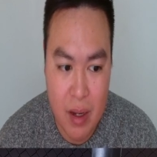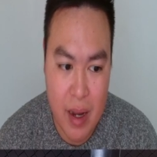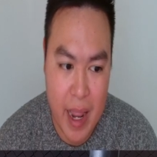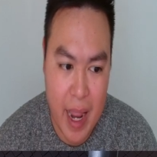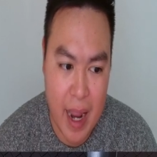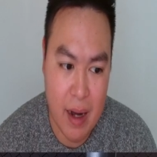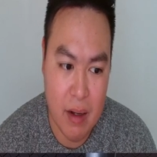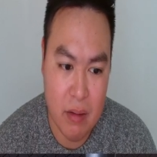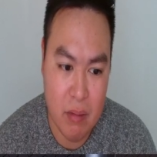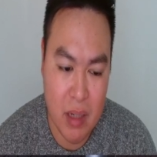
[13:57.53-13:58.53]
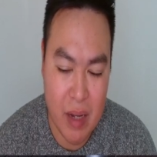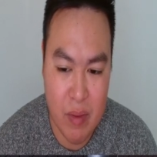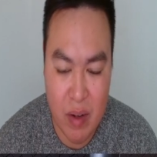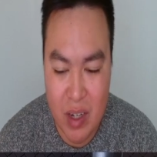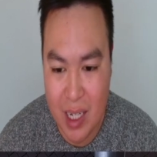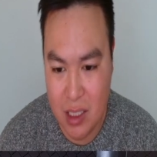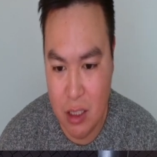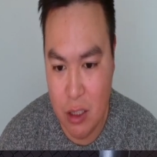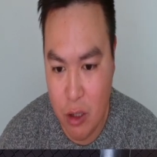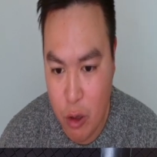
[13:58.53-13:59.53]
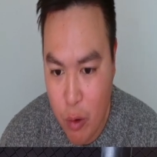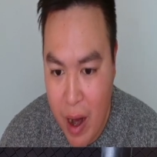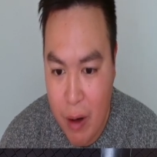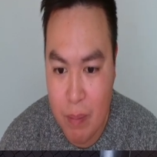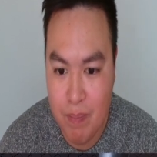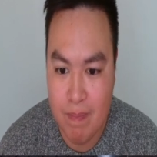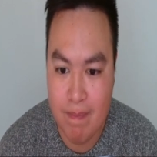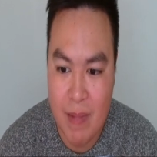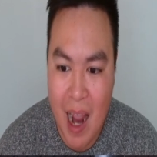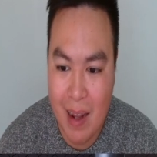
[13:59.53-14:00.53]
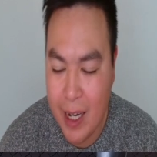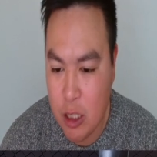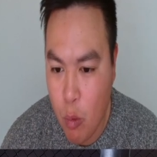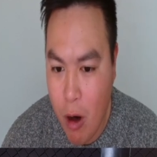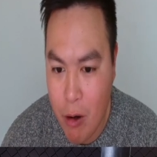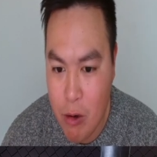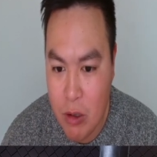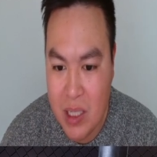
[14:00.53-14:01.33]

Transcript: And even if he gets to the ground, I like Waters